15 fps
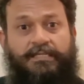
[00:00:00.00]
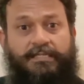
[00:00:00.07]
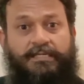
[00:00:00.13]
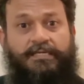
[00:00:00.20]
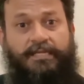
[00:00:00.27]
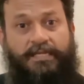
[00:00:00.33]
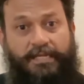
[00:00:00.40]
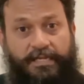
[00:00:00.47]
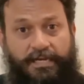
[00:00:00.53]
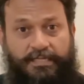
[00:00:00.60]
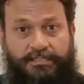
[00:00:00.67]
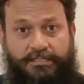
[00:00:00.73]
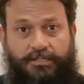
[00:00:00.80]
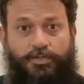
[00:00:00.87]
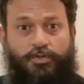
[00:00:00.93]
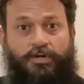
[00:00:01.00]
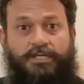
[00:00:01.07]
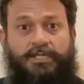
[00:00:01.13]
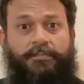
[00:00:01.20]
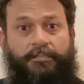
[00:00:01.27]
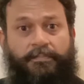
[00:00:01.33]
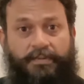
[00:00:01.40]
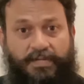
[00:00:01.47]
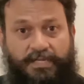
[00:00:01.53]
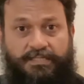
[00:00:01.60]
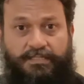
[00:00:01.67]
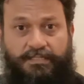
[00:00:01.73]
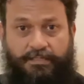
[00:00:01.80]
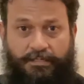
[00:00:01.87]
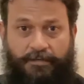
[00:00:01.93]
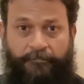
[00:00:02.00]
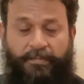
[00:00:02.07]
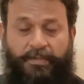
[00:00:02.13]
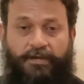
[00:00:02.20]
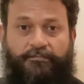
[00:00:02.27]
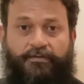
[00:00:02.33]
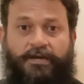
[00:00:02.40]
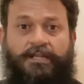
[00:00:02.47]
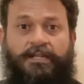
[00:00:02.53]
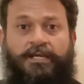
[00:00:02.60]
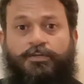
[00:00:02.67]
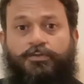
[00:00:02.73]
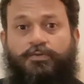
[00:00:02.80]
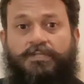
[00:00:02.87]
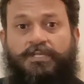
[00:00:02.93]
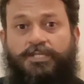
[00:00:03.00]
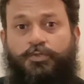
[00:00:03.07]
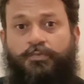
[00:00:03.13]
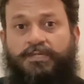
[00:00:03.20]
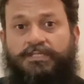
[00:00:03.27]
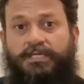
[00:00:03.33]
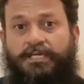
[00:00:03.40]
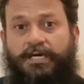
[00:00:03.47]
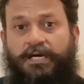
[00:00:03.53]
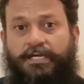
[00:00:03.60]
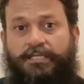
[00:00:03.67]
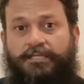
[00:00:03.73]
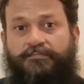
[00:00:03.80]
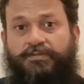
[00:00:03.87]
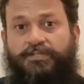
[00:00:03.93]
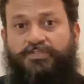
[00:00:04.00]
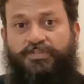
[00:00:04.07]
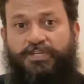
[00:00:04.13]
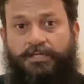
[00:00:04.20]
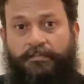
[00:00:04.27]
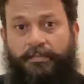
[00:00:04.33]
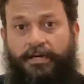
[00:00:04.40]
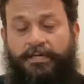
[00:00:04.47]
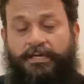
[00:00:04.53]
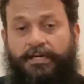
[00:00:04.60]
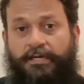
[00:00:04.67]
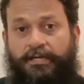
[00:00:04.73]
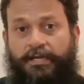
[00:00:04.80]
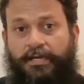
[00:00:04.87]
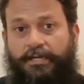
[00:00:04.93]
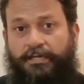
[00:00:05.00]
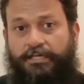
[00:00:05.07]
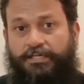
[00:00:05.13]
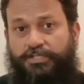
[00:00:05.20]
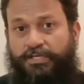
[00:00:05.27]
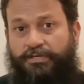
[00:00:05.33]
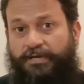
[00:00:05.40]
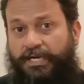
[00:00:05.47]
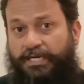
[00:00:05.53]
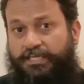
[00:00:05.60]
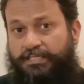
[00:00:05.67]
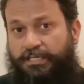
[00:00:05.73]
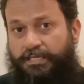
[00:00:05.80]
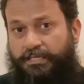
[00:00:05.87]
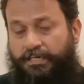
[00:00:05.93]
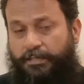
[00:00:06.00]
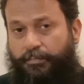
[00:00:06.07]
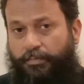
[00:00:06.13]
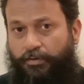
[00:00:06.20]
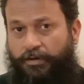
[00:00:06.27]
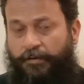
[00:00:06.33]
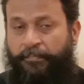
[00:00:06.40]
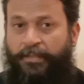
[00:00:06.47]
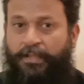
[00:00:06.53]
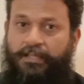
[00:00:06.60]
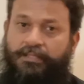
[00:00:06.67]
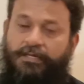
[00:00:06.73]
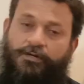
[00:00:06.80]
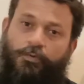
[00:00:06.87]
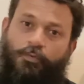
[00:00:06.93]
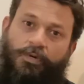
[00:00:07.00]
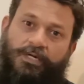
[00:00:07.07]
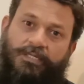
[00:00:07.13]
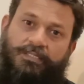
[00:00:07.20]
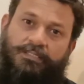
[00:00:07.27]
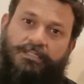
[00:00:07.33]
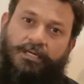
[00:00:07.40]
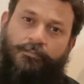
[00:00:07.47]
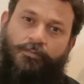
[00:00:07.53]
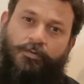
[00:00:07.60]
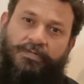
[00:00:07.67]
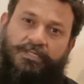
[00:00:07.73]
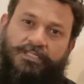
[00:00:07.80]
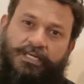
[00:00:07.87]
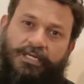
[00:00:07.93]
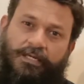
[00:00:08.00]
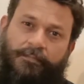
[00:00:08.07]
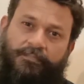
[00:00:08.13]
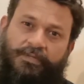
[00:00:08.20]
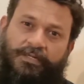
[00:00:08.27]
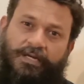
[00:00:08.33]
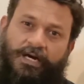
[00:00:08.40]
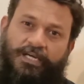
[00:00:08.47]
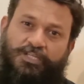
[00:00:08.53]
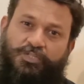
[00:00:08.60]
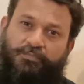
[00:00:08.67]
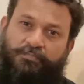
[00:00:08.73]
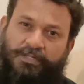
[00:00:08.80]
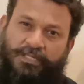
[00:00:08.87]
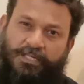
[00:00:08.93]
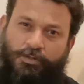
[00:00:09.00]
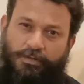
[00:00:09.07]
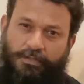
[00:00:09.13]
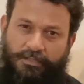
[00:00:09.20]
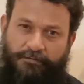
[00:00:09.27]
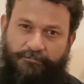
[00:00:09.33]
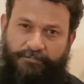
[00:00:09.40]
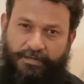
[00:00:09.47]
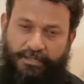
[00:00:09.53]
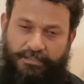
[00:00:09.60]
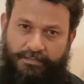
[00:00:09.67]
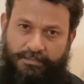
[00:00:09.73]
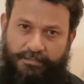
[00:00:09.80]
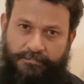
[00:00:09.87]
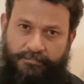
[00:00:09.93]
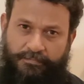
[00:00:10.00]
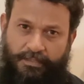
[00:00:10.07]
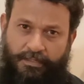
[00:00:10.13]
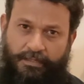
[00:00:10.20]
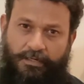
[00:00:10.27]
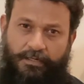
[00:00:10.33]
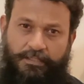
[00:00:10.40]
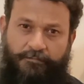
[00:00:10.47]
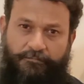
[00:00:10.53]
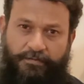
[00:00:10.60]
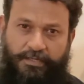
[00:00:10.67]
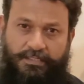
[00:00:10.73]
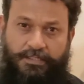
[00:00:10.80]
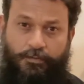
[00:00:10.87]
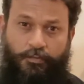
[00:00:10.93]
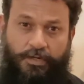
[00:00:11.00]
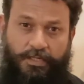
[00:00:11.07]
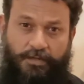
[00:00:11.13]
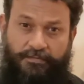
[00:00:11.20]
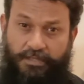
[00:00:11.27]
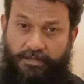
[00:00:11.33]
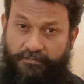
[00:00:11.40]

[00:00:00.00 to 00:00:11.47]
their guest, not a prisoner. Fine. So this was a kind of a treatment, and she writes in her book that once a moment came that I spitted on their face, on the face of one of the